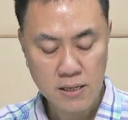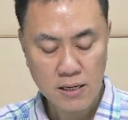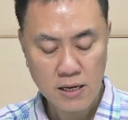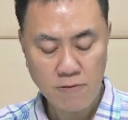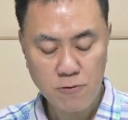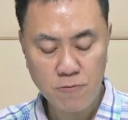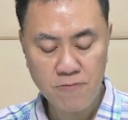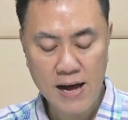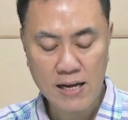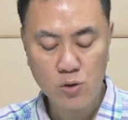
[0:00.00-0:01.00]
If you
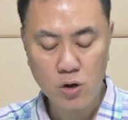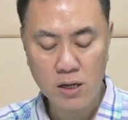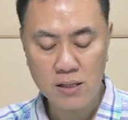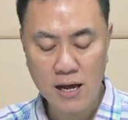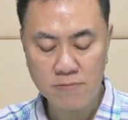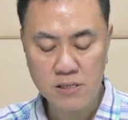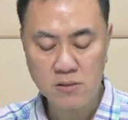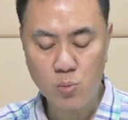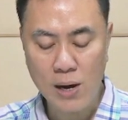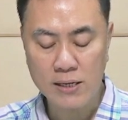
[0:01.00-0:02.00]
find your loved
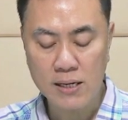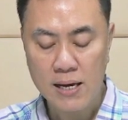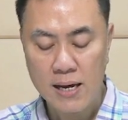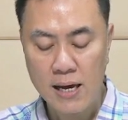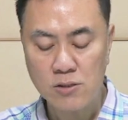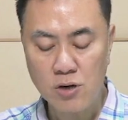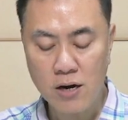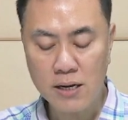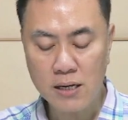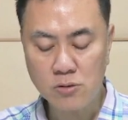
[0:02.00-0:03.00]
one
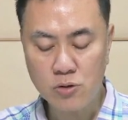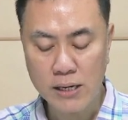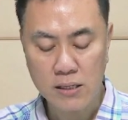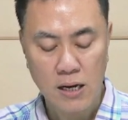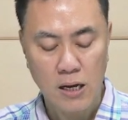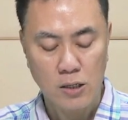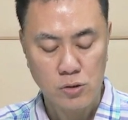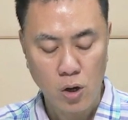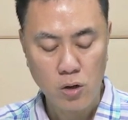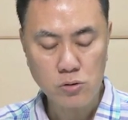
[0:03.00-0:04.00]
enjoying a treat,
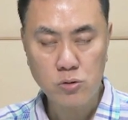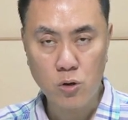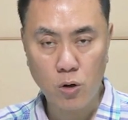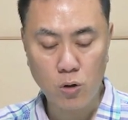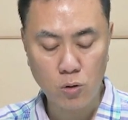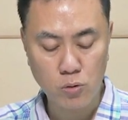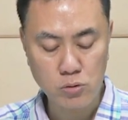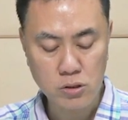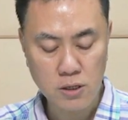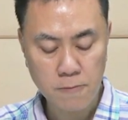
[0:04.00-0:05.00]
don't
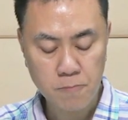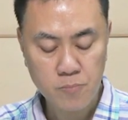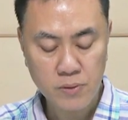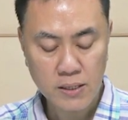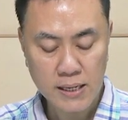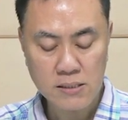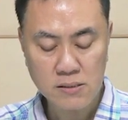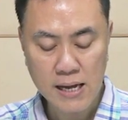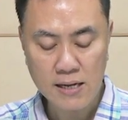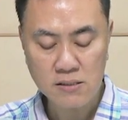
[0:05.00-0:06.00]
scold.
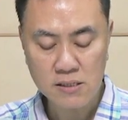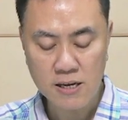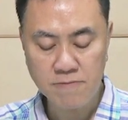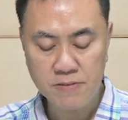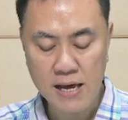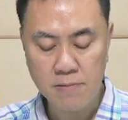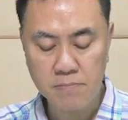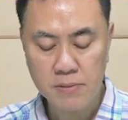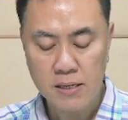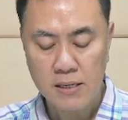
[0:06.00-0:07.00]
Instead, give
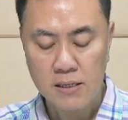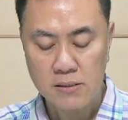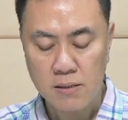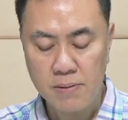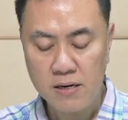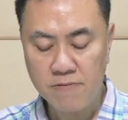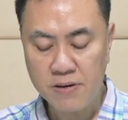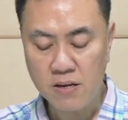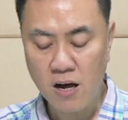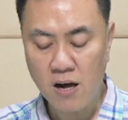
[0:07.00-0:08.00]
them the
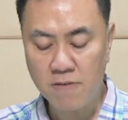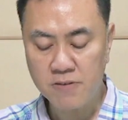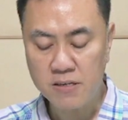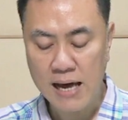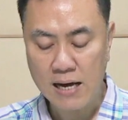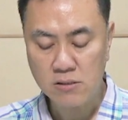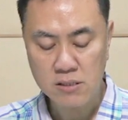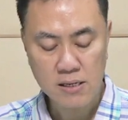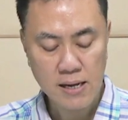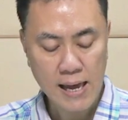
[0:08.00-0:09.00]
benefit of the
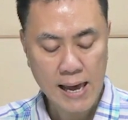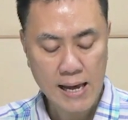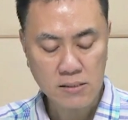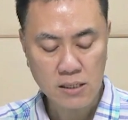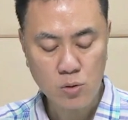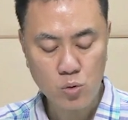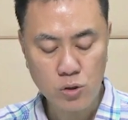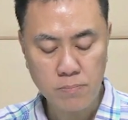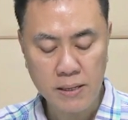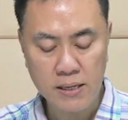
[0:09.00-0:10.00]
doubt as it
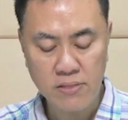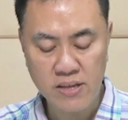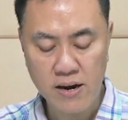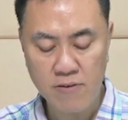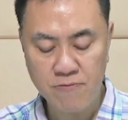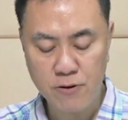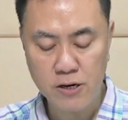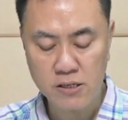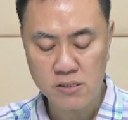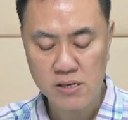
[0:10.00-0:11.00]
could be their
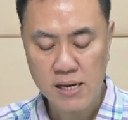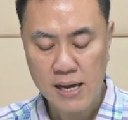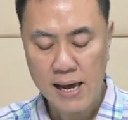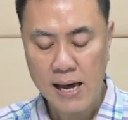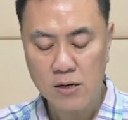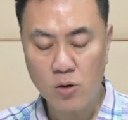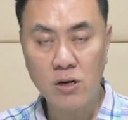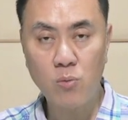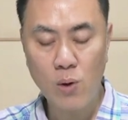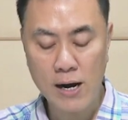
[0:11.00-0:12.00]
first and
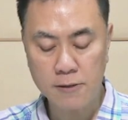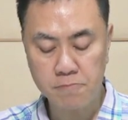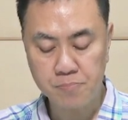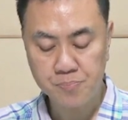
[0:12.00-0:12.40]
only one.